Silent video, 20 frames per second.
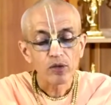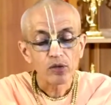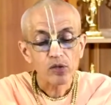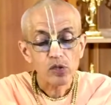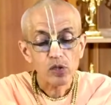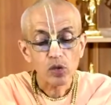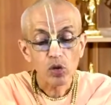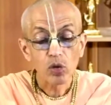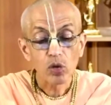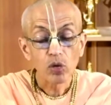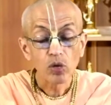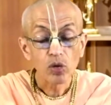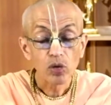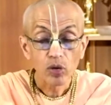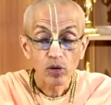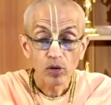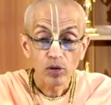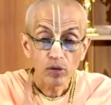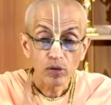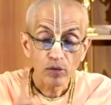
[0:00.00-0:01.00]

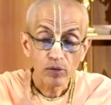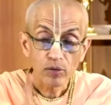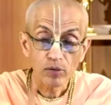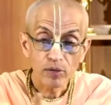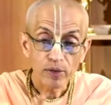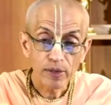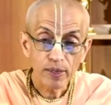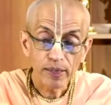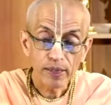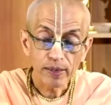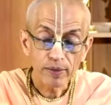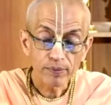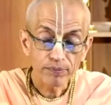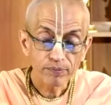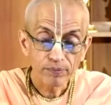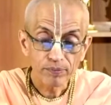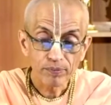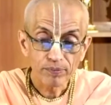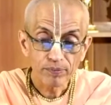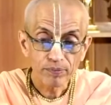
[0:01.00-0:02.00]
so the
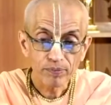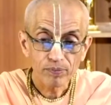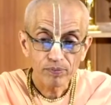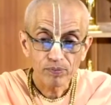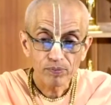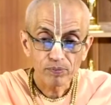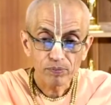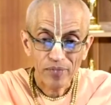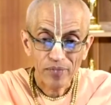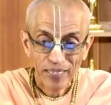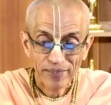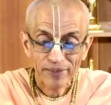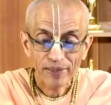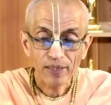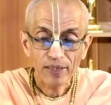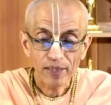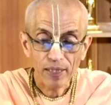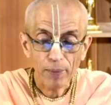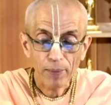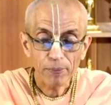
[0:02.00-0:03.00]

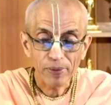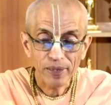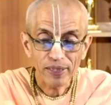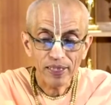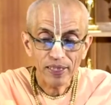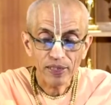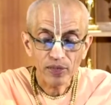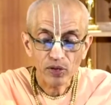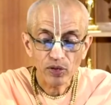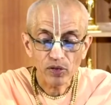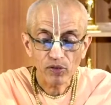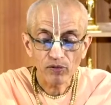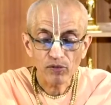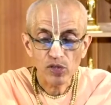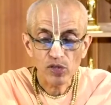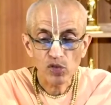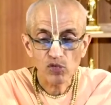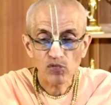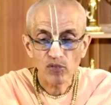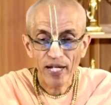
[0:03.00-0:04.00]
practical application of
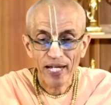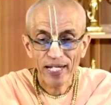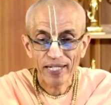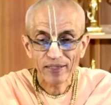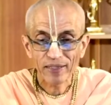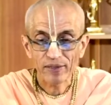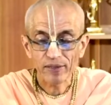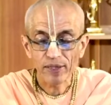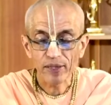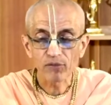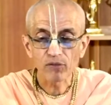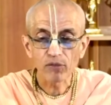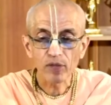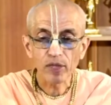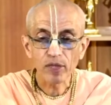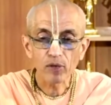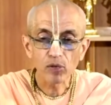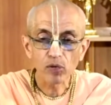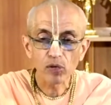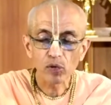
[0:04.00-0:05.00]
this fact that we
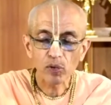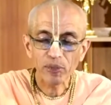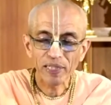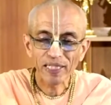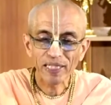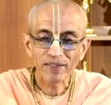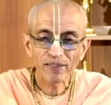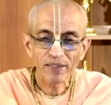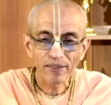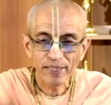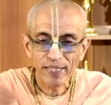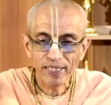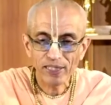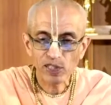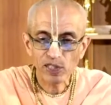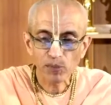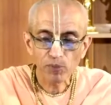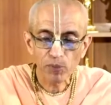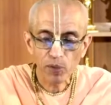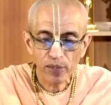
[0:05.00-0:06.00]
are going to get the
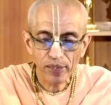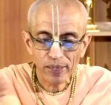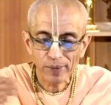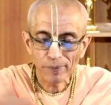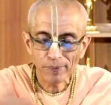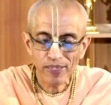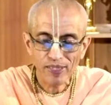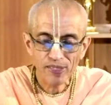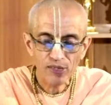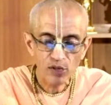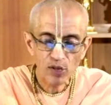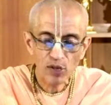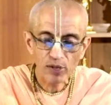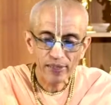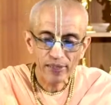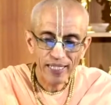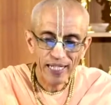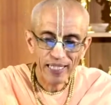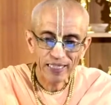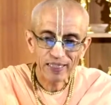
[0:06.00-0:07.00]
next body based
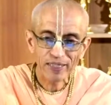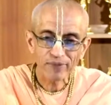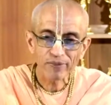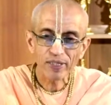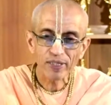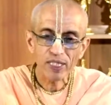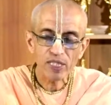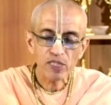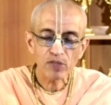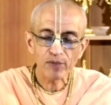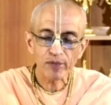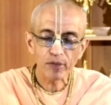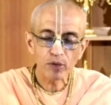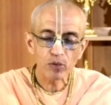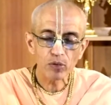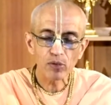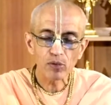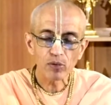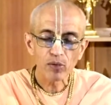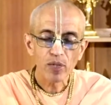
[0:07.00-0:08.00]
on the activities we
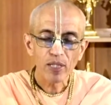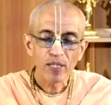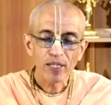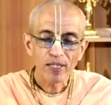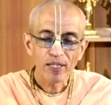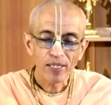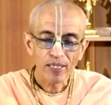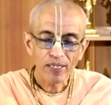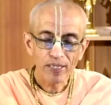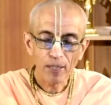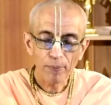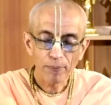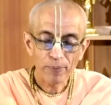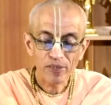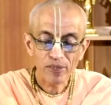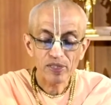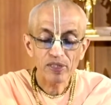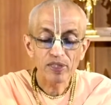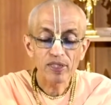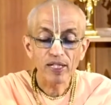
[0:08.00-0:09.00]
do in our
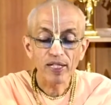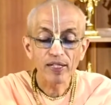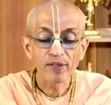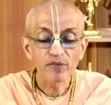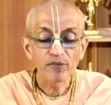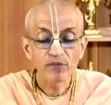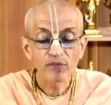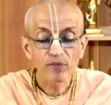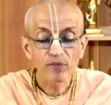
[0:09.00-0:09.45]
present life,